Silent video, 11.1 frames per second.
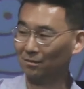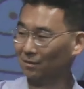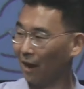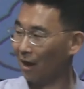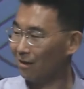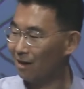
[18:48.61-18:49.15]

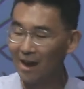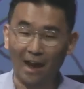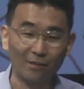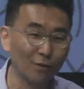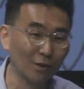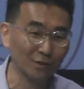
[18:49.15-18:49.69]
Okay? And
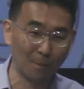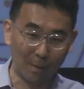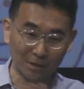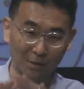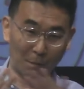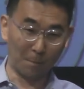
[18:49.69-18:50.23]
then there's a
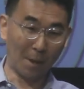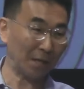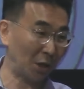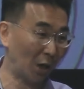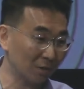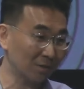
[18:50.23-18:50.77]
bunch of
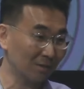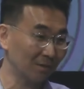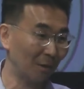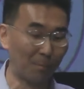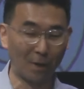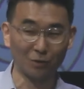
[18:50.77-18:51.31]
opinions.
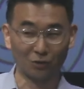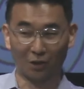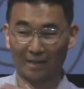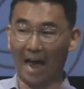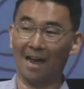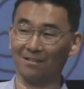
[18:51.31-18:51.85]
Opinions are
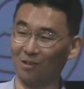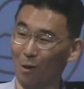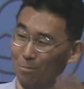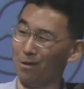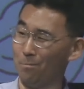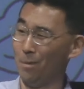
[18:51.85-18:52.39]
not, you know,
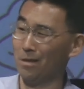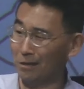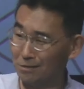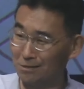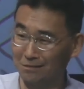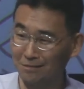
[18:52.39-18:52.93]
they're
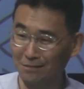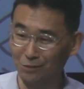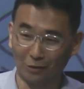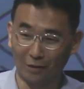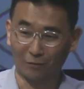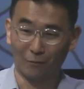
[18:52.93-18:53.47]
opinions. You can
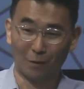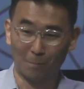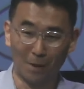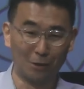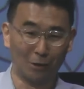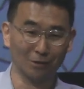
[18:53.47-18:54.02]
have different
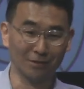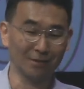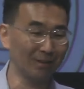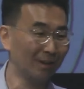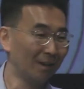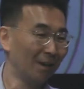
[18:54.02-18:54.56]
opinions.
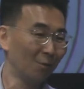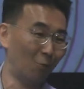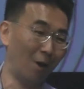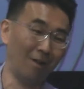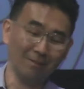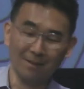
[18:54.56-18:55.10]

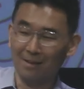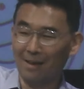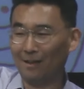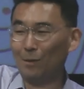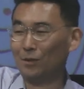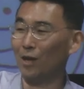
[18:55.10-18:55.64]
Well,
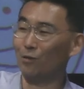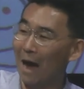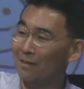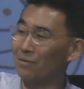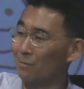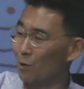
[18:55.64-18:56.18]
let me tell you, I
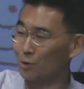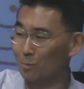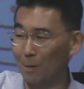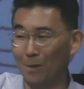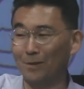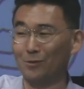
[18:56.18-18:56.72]
think most of my
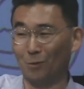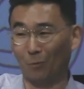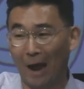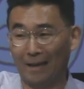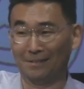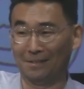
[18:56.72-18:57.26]
opinions are
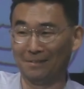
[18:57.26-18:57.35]
right.